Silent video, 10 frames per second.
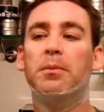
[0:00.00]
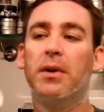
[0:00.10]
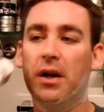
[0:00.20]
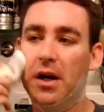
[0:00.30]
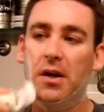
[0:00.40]

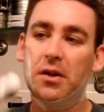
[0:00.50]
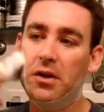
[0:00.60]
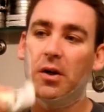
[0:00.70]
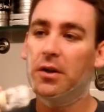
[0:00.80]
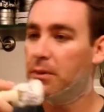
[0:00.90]
but uh,
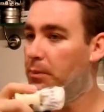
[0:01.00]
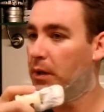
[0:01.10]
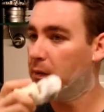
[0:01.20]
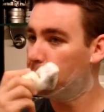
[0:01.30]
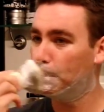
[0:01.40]
there are some
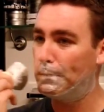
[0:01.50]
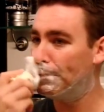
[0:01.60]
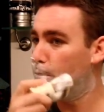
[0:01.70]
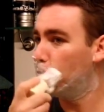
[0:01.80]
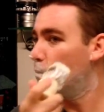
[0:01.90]
parts
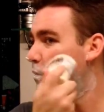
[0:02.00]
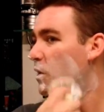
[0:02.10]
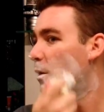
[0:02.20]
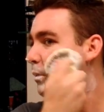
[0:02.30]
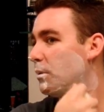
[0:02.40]
in
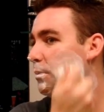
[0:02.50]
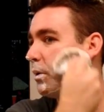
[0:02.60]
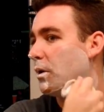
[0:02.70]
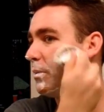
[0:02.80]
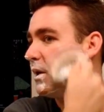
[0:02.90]
the upper
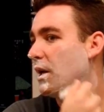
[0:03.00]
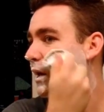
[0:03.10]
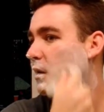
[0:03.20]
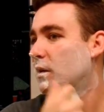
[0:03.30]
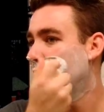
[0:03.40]
part of my
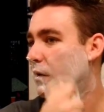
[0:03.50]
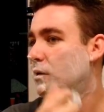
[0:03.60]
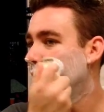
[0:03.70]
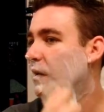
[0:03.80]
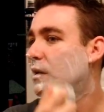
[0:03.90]
neck that I
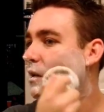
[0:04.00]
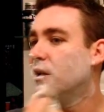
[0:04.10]
do like to